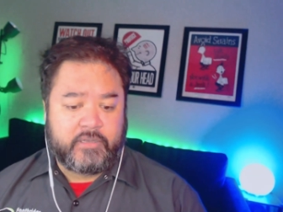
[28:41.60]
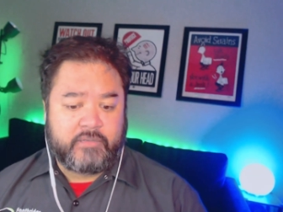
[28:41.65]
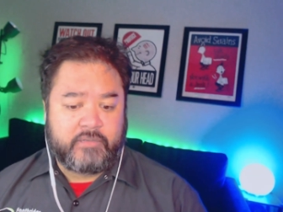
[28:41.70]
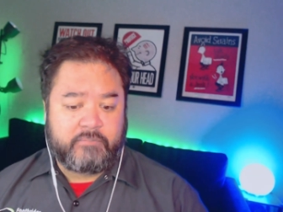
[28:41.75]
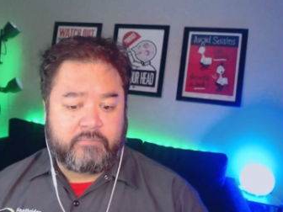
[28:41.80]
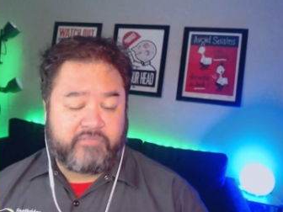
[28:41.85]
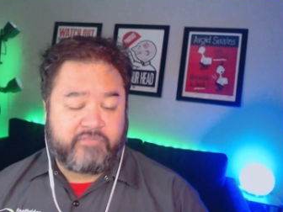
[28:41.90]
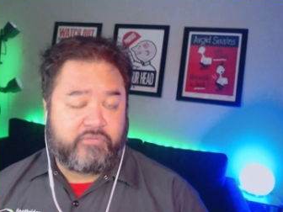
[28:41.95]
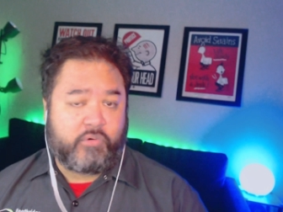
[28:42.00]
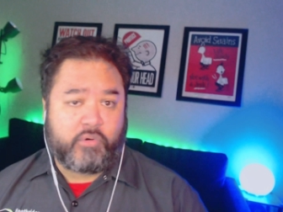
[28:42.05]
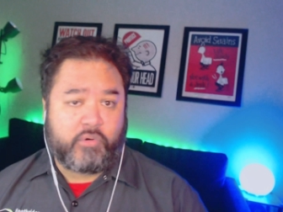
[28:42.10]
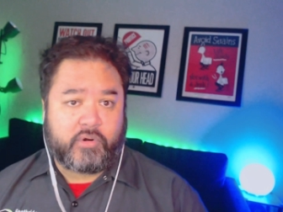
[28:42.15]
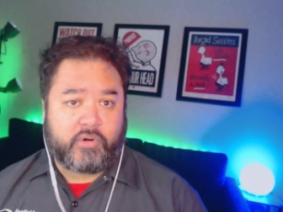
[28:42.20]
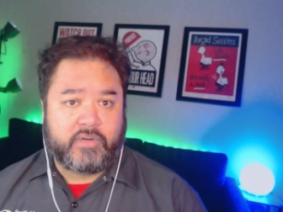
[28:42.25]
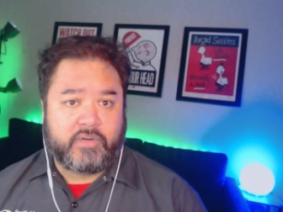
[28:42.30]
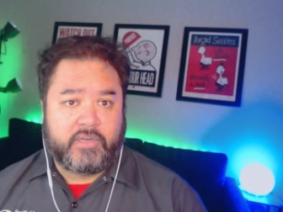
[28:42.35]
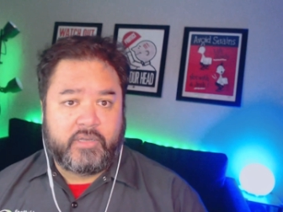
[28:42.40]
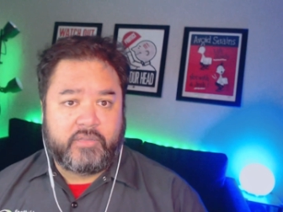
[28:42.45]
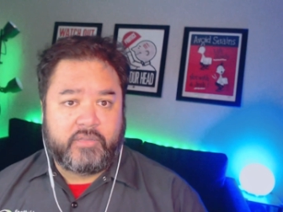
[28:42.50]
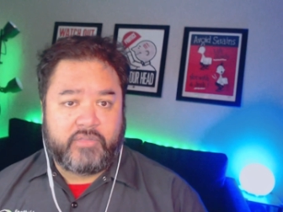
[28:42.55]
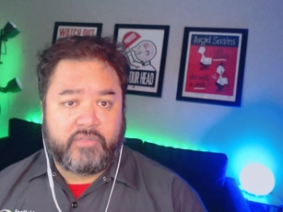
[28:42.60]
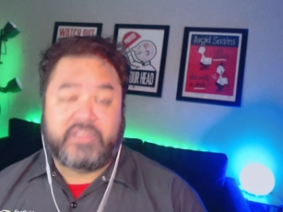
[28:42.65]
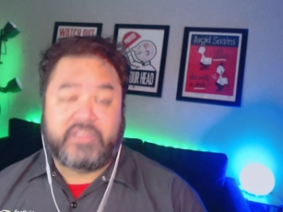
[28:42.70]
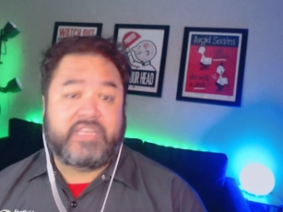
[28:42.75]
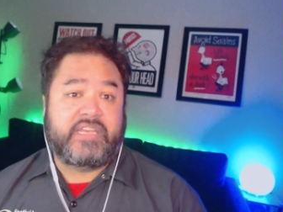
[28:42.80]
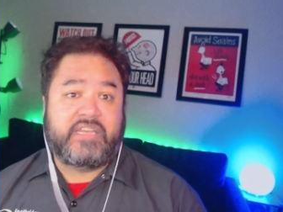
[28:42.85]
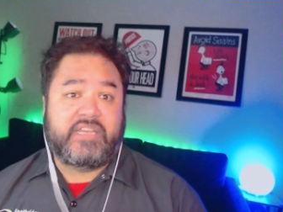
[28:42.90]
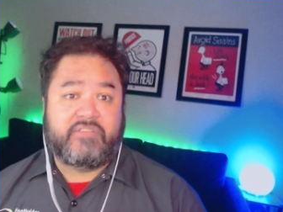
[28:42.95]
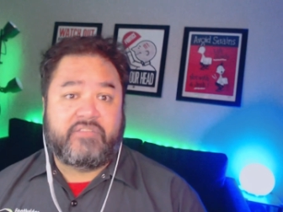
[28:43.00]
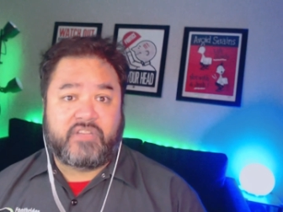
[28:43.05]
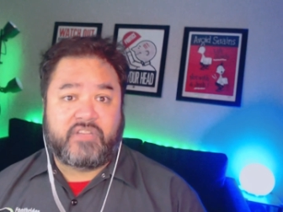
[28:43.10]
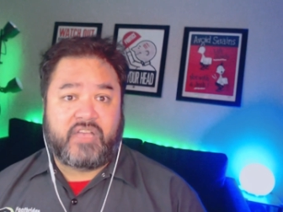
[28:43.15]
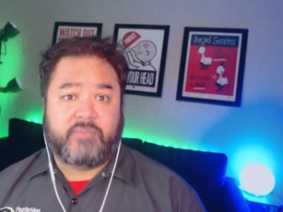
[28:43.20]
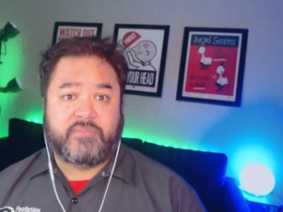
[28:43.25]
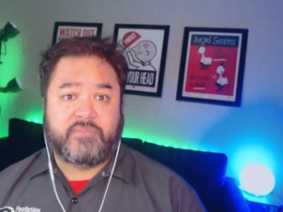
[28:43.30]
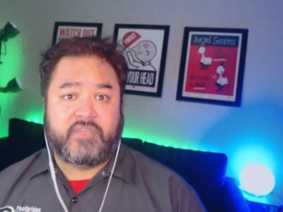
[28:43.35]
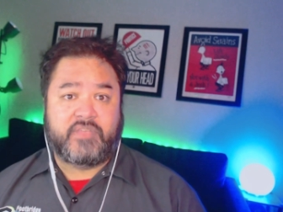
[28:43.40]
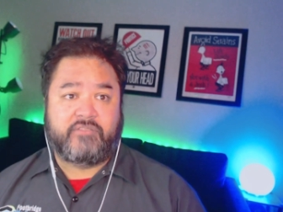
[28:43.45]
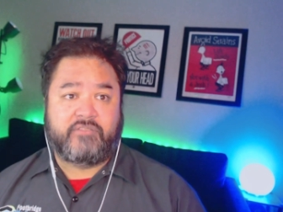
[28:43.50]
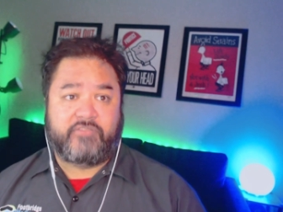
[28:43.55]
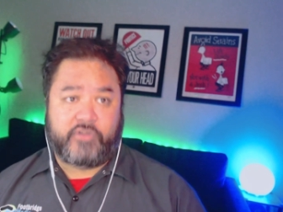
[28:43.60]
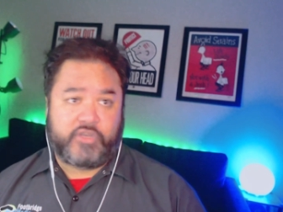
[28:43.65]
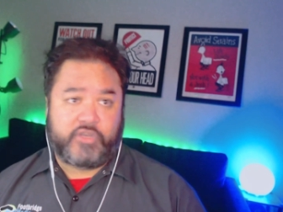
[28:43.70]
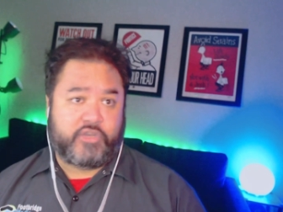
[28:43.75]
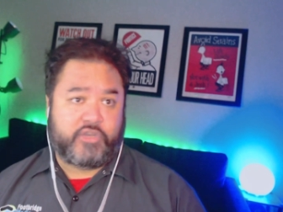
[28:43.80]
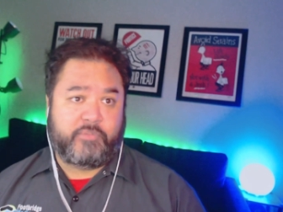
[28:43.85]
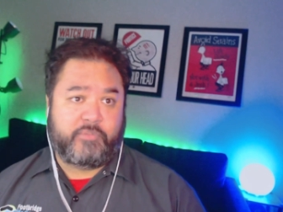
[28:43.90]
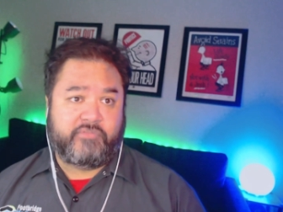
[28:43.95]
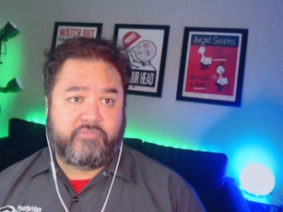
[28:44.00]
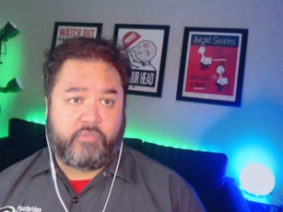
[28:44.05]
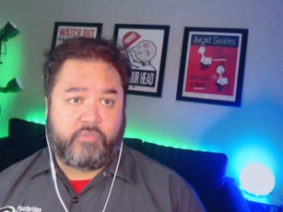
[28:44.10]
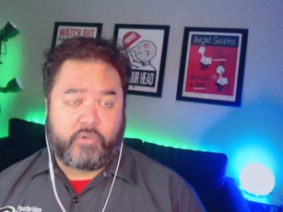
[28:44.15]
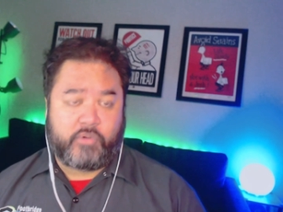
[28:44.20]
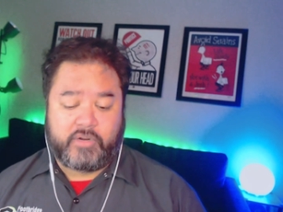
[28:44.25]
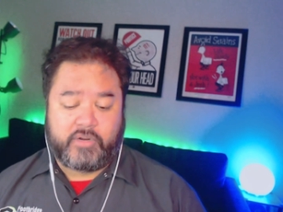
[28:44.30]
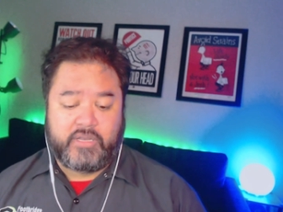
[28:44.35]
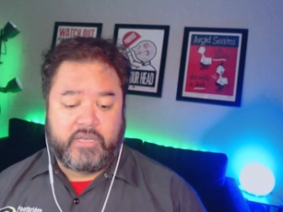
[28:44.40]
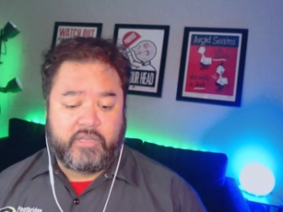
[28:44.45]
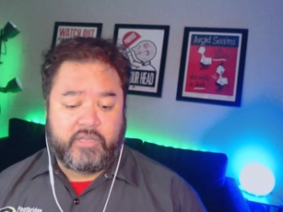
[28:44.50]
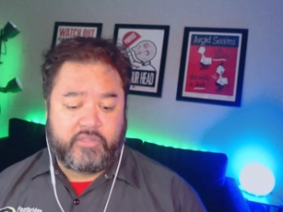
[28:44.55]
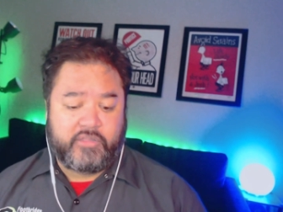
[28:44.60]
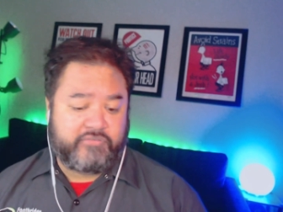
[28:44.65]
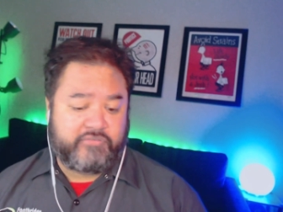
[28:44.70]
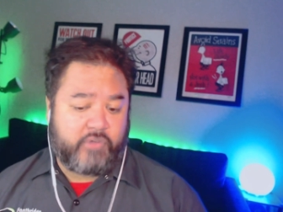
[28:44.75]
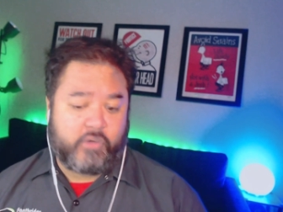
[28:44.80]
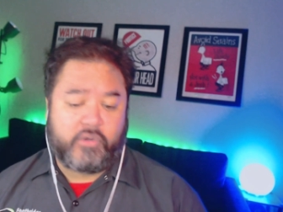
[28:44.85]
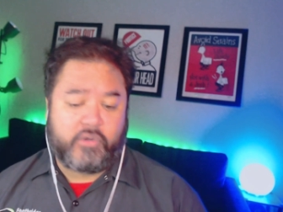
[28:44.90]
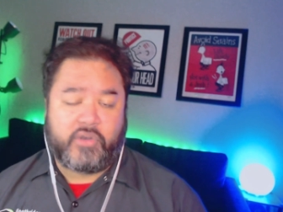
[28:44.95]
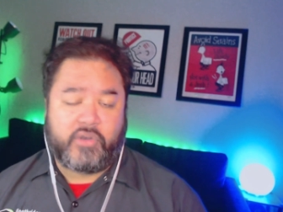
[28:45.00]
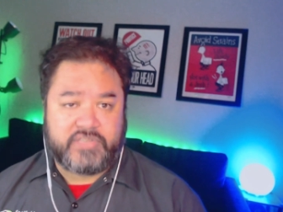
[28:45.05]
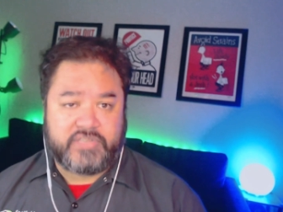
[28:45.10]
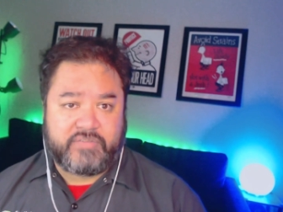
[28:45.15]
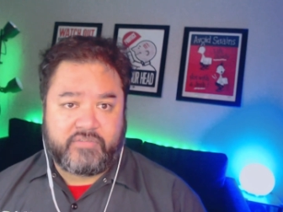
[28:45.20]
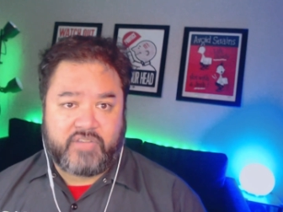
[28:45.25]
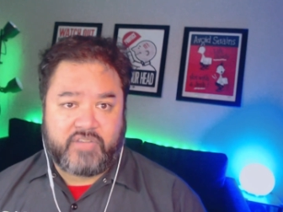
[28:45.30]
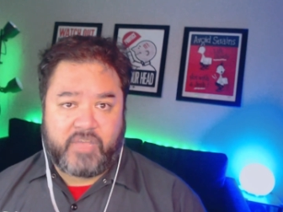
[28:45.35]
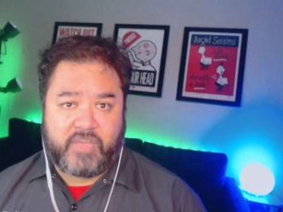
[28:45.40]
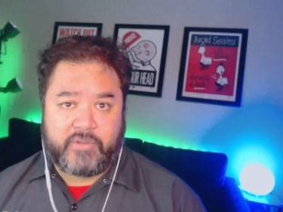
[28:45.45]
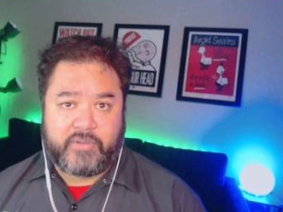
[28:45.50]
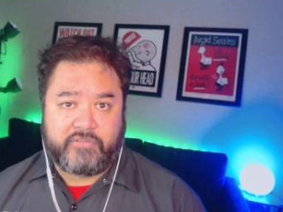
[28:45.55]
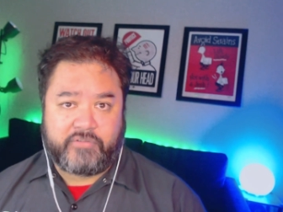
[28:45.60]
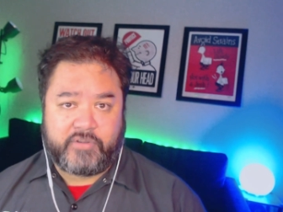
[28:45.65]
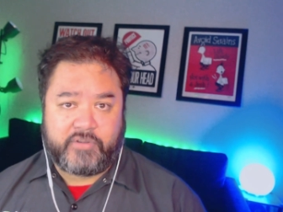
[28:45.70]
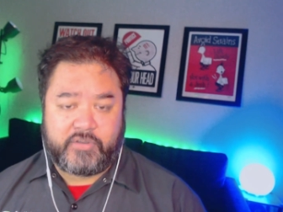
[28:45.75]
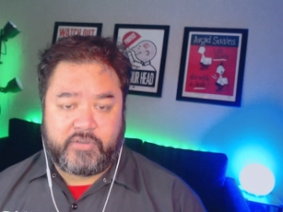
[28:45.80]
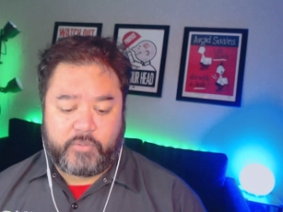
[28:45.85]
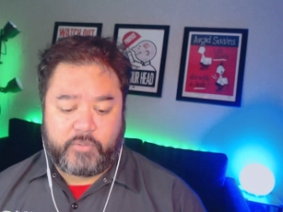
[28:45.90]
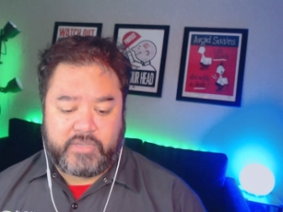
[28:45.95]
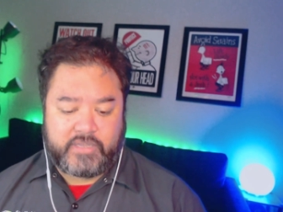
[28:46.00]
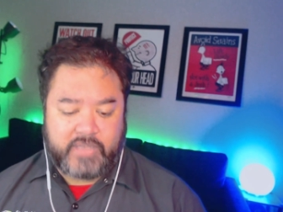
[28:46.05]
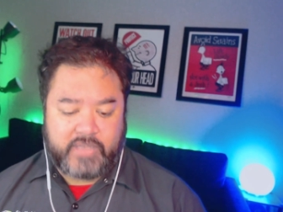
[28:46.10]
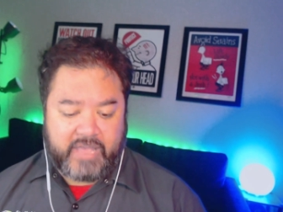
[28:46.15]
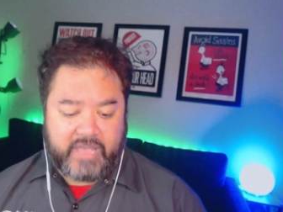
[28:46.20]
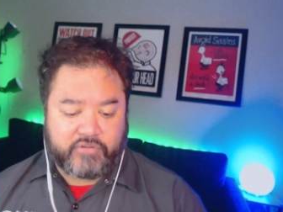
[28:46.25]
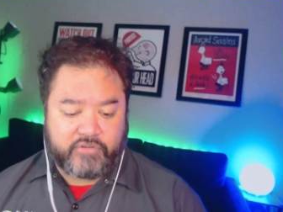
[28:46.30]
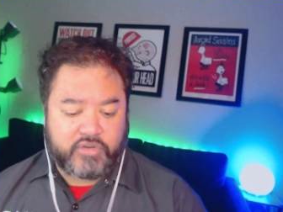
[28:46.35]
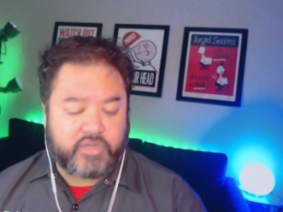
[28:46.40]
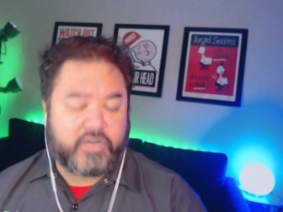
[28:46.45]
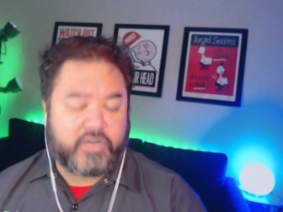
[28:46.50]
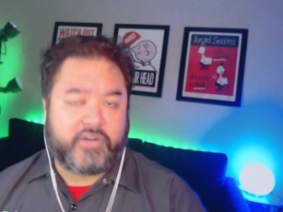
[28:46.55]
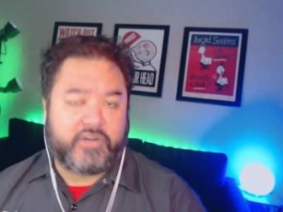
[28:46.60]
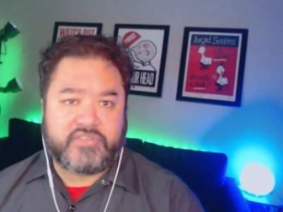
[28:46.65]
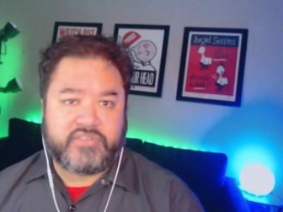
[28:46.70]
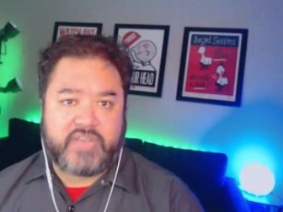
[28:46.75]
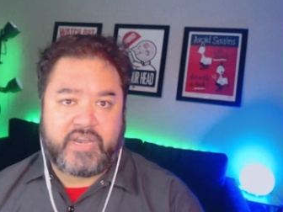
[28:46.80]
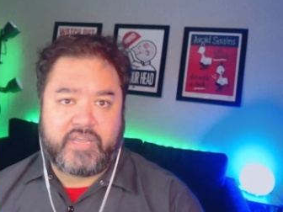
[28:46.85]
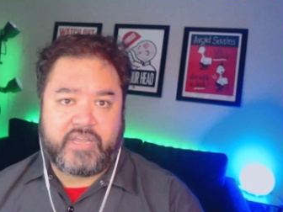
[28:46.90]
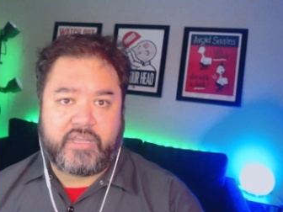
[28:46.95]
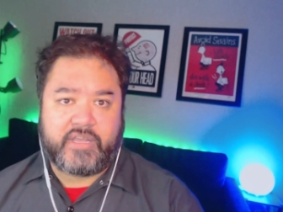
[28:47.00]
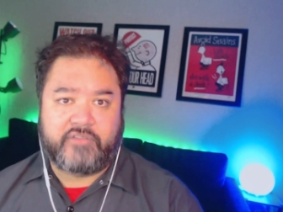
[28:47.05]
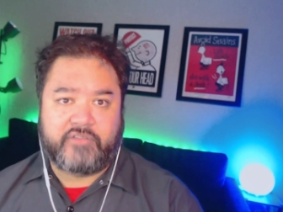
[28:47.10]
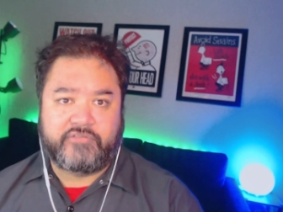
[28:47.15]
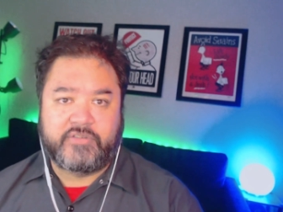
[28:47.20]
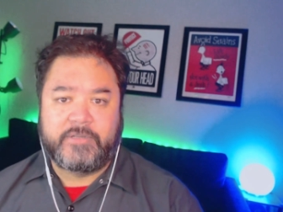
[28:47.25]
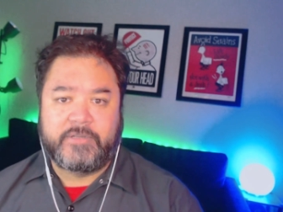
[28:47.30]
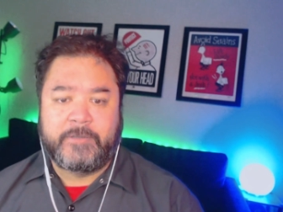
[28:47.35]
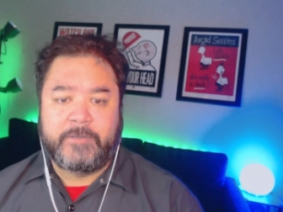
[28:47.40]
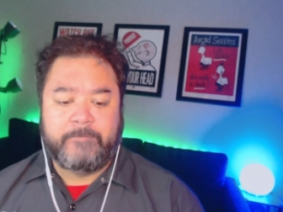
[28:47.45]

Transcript: before the lead even comes in for you before the phone calls even come in for you we have a good understanding of